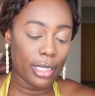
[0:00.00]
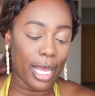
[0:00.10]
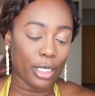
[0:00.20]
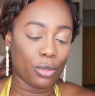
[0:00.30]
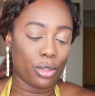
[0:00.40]

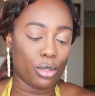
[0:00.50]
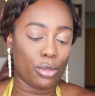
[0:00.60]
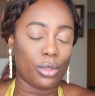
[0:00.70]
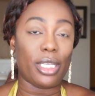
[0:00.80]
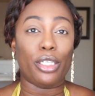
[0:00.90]
that you
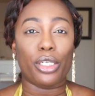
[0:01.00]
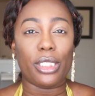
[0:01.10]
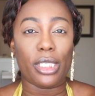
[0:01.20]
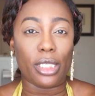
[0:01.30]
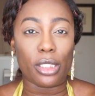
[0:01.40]
use in your
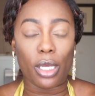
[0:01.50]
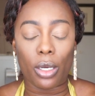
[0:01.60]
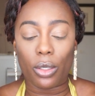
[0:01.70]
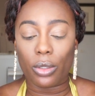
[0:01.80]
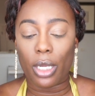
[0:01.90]

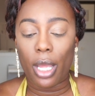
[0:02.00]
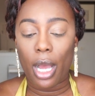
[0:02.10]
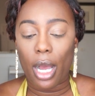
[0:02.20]
T-zone.